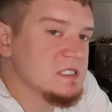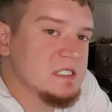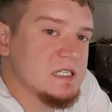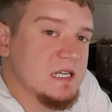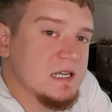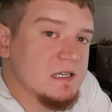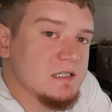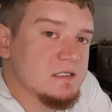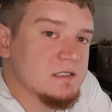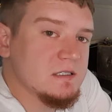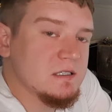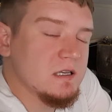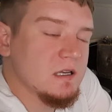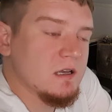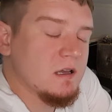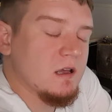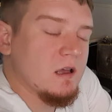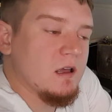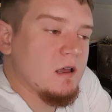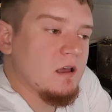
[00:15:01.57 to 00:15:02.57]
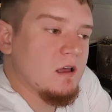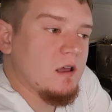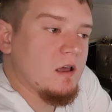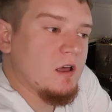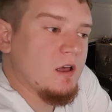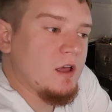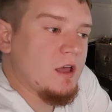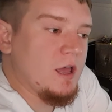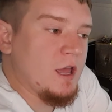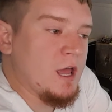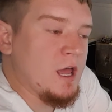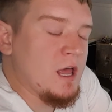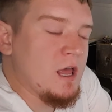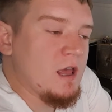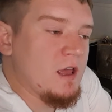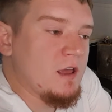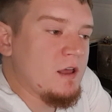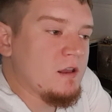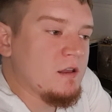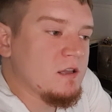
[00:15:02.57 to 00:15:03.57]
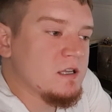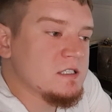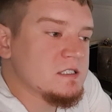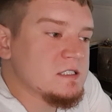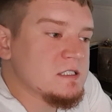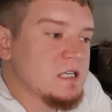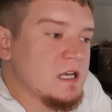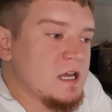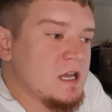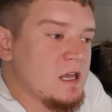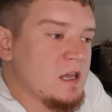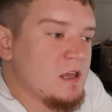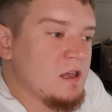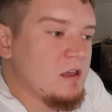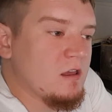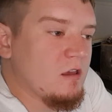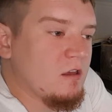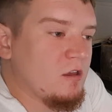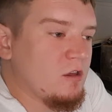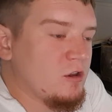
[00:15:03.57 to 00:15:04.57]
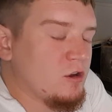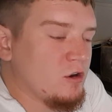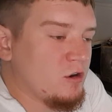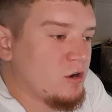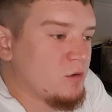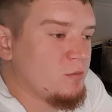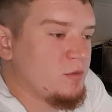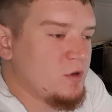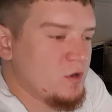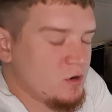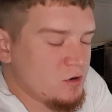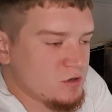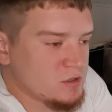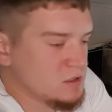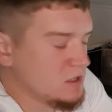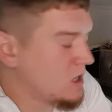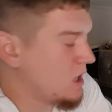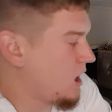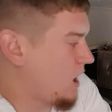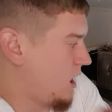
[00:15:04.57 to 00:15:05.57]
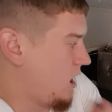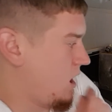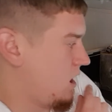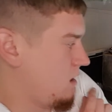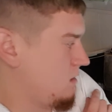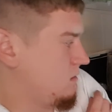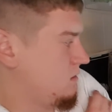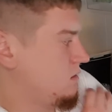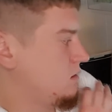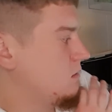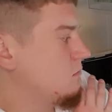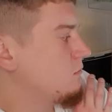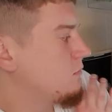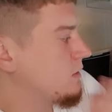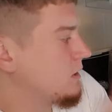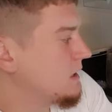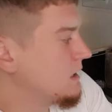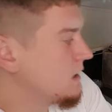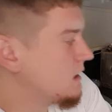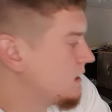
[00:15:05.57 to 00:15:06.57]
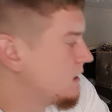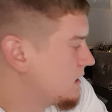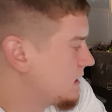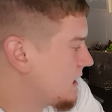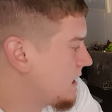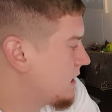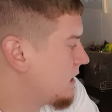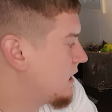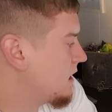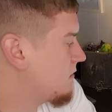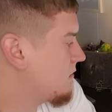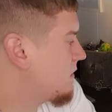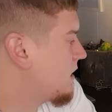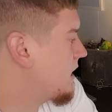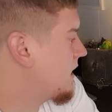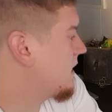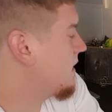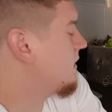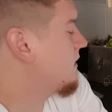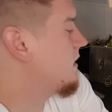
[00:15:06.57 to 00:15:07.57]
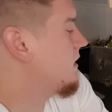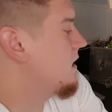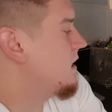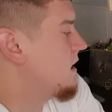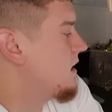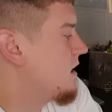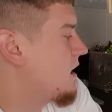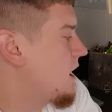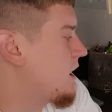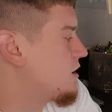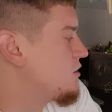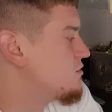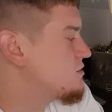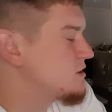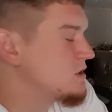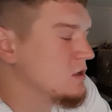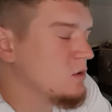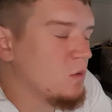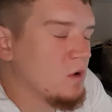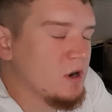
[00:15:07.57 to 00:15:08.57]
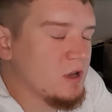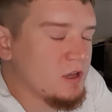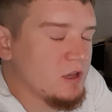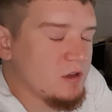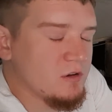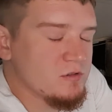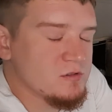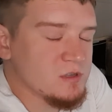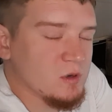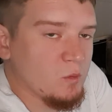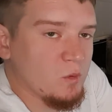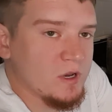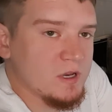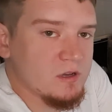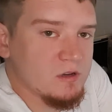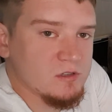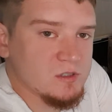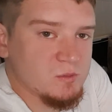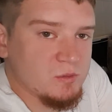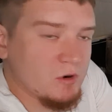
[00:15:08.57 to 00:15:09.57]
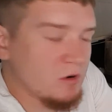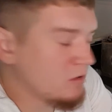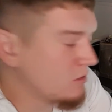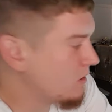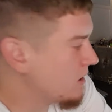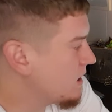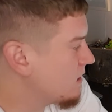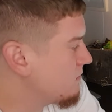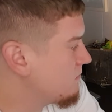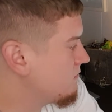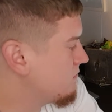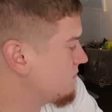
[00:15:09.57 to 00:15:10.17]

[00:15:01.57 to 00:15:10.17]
sticks, and let's say your computer's not completely dead like mine, and you still want to use a Windows program,